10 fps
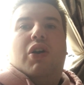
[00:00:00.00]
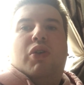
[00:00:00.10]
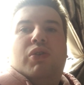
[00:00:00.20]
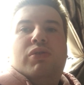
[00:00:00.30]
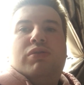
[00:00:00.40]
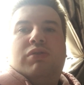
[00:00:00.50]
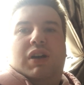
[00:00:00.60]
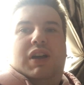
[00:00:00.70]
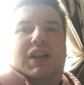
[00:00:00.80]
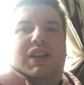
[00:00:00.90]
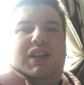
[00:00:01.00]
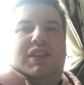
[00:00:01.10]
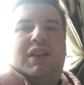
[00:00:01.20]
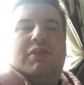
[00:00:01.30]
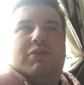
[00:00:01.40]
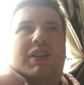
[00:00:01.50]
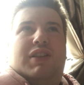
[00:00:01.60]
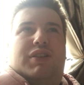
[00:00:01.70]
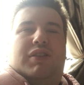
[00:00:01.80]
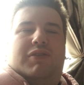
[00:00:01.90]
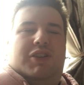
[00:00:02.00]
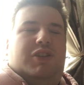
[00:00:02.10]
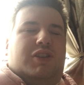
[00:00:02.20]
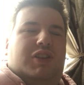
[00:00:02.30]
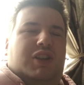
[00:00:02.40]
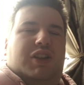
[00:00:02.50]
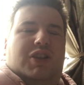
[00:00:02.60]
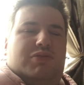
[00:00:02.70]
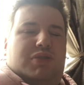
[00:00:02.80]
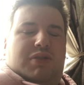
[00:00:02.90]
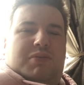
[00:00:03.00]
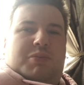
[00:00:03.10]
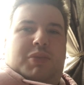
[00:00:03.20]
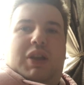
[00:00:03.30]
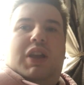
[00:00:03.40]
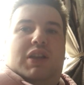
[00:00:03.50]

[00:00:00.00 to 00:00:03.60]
Oh no, that's. I'm trying to remember.